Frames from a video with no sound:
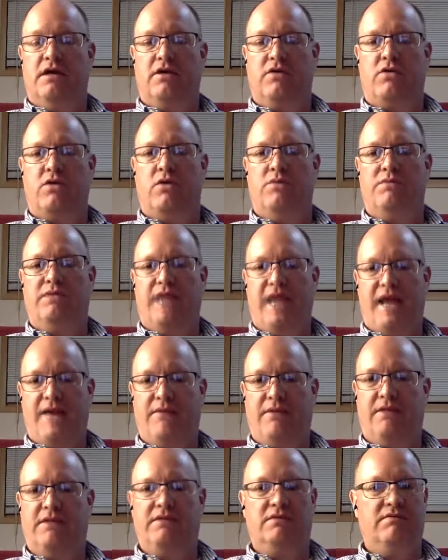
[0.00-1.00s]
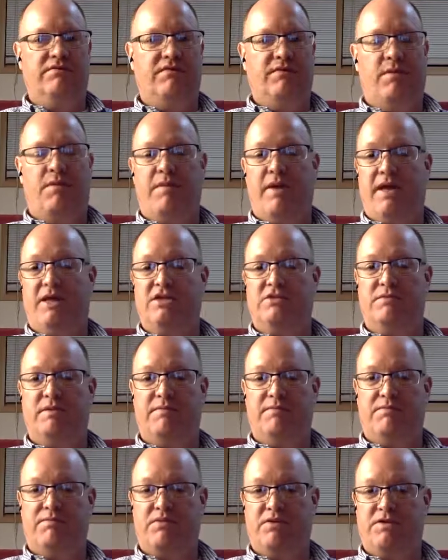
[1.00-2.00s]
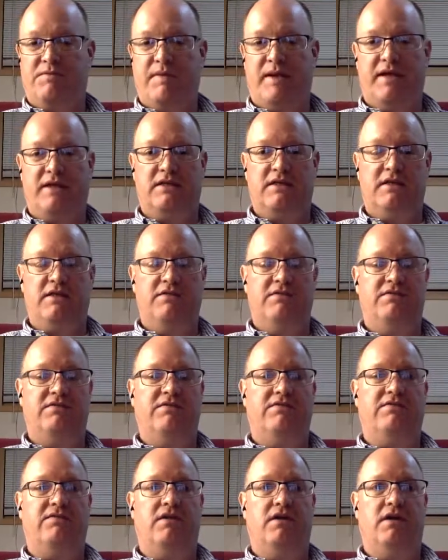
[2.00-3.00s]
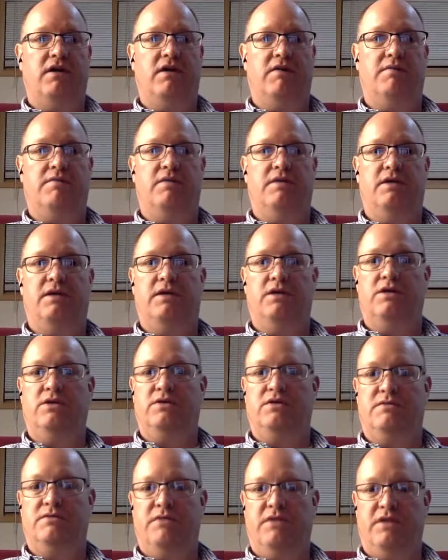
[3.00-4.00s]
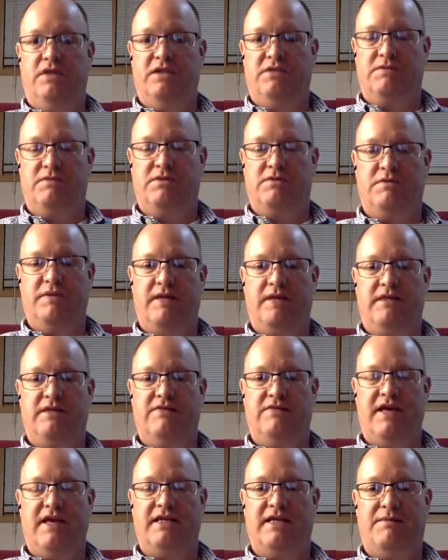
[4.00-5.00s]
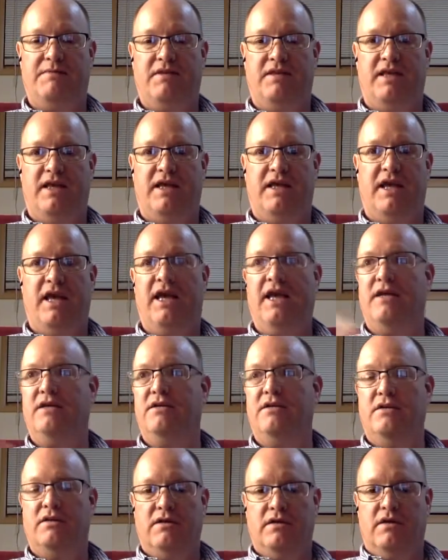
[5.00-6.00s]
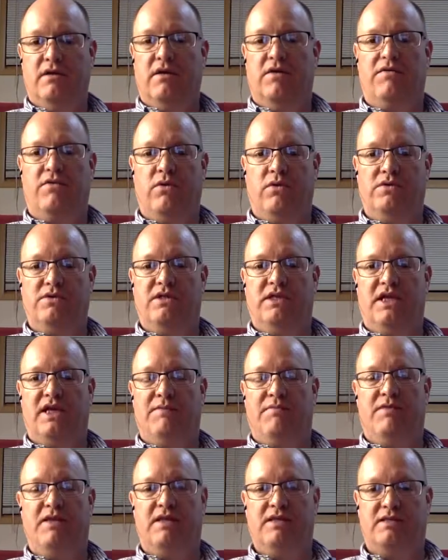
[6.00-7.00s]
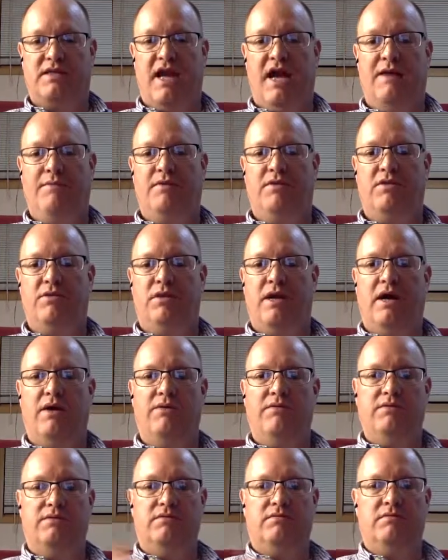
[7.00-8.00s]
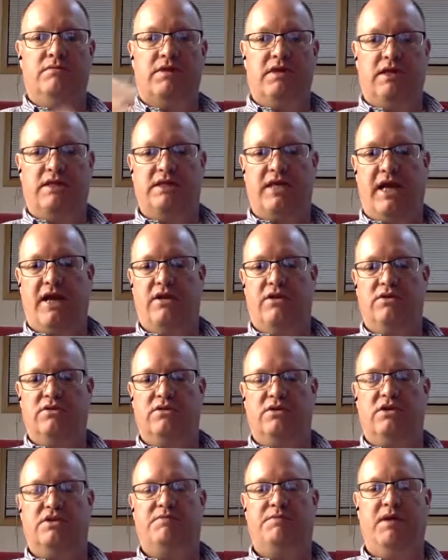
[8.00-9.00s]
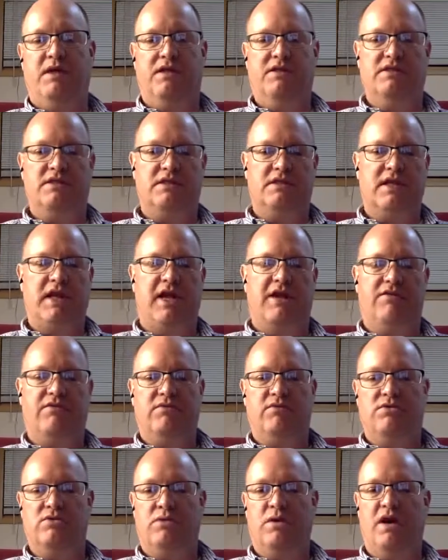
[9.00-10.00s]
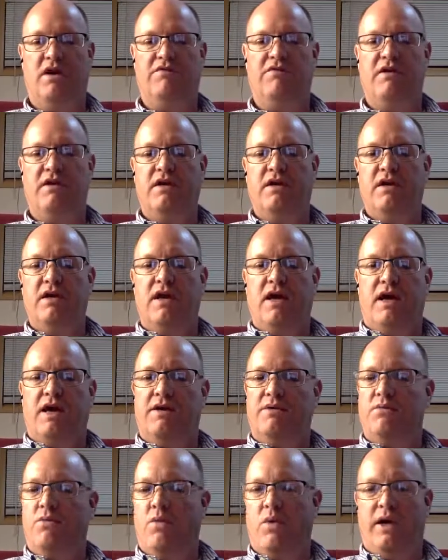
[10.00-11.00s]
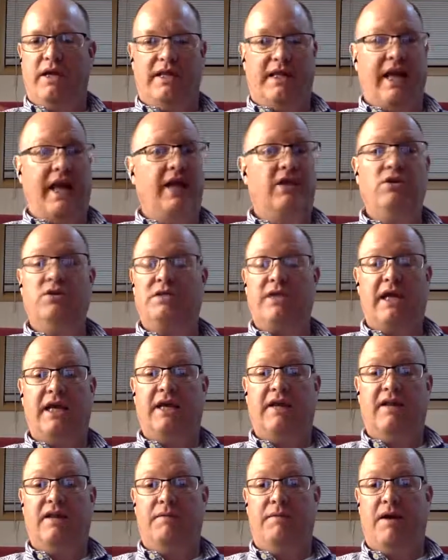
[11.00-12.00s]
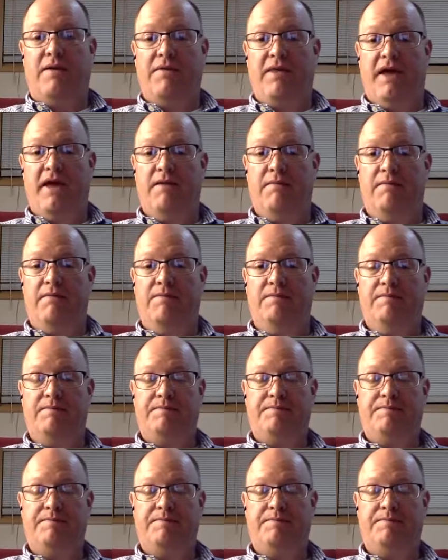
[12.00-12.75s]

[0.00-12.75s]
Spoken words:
a Chrome tablet from a management perspective, from a usability perspective, that type of thing. And of course, to keep things common throughout the entire user experience, K through 12. What can you say anything about that?